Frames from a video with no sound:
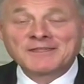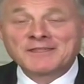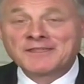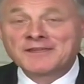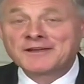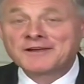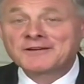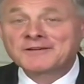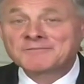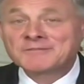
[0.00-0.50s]

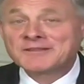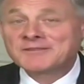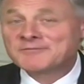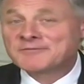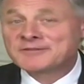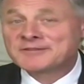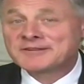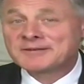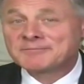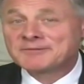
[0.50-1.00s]
they're going to be the
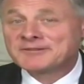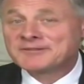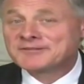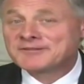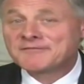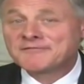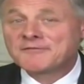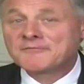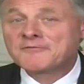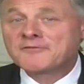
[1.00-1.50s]
recipients
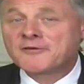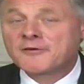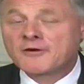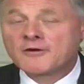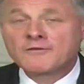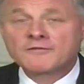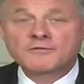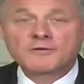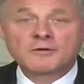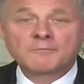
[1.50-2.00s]
of
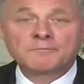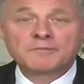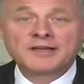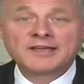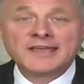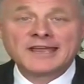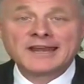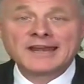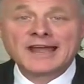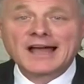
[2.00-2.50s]
over $1
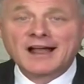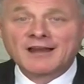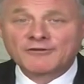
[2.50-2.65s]
billion